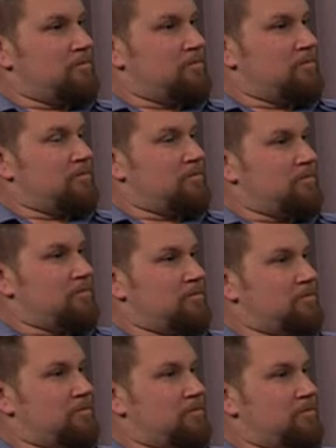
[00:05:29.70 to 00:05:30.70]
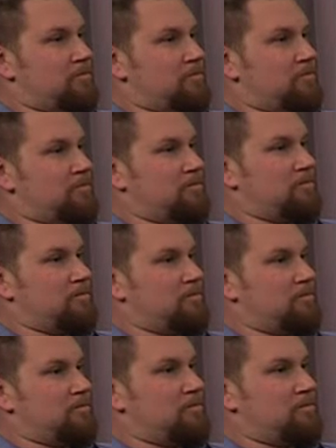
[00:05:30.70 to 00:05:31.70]

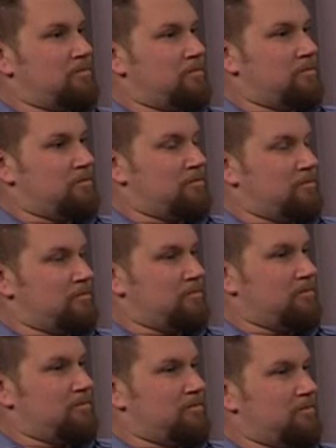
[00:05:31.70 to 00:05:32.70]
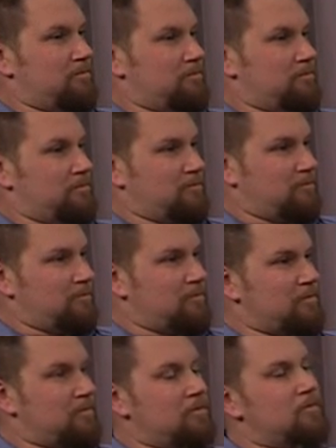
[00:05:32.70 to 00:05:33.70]

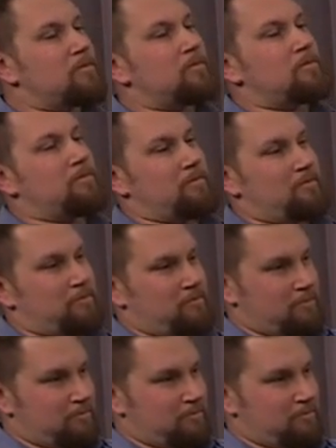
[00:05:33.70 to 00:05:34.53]
(not speaking)